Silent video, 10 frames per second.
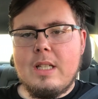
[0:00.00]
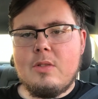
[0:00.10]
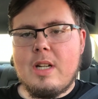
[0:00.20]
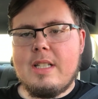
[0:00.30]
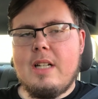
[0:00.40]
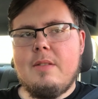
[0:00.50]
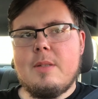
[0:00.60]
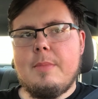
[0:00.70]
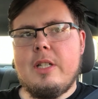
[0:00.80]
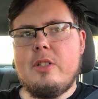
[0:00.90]
Tried taking
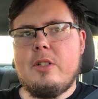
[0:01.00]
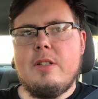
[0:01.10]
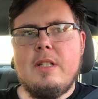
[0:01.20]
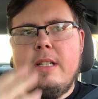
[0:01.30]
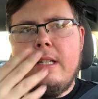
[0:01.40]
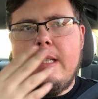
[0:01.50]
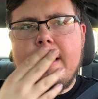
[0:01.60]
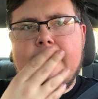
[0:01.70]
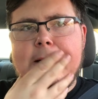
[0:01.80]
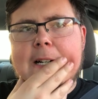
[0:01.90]
some pictures.
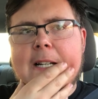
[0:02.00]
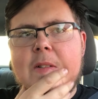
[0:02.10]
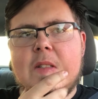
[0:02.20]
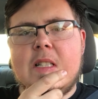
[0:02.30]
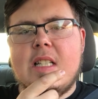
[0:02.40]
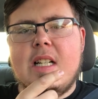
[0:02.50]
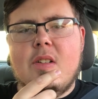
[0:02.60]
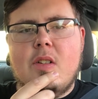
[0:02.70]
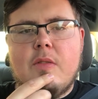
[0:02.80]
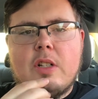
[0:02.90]
I don't
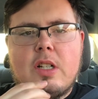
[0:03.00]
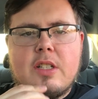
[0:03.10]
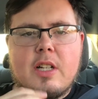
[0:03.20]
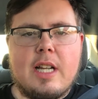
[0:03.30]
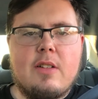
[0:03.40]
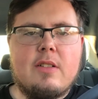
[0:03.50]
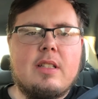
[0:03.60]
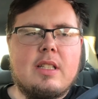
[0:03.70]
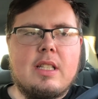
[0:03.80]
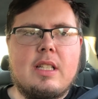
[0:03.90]
know if they're gonna turn out.
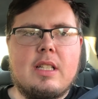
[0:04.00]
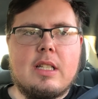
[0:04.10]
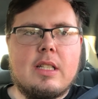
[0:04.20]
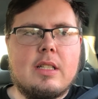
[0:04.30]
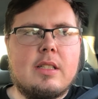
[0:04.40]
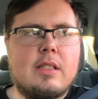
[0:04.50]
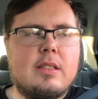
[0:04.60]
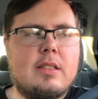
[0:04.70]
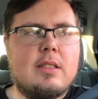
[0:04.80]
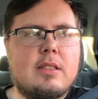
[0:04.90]

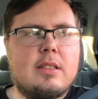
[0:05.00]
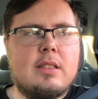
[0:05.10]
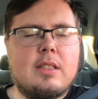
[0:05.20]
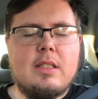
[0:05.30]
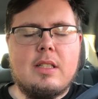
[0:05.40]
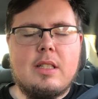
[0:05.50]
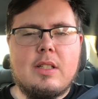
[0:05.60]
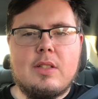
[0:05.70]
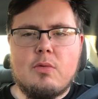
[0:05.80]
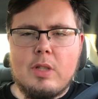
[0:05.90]

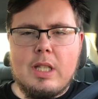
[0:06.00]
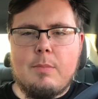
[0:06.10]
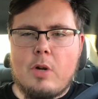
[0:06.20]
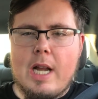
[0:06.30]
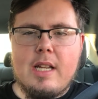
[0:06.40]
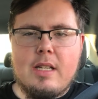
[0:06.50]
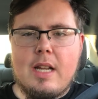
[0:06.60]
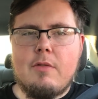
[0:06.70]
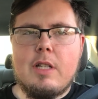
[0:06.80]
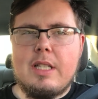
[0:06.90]
It's really bright
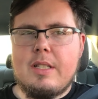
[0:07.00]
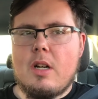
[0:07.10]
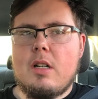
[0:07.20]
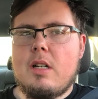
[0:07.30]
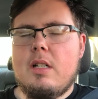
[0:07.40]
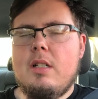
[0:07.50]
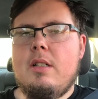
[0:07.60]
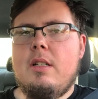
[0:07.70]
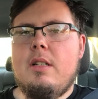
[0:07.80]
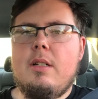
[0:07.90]
and really dark
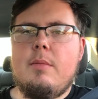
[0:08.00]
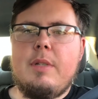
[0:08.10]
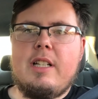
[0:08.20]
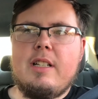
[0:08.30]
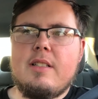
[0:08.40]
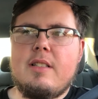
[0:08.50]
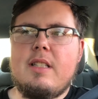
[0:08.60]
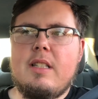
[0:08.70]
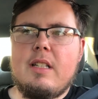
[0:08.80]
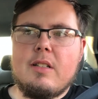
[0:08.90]
because
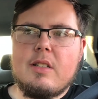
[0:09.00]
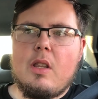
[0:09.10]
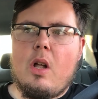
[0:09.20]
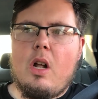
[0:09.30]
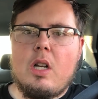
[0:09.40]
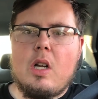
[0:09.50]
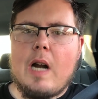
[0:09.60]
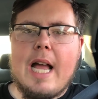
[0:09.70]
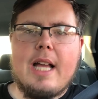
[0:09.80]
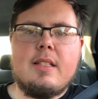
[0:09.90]
there's long
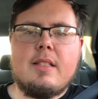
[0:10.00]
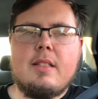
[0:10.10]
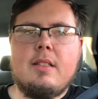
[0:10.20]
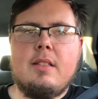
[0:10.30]
grass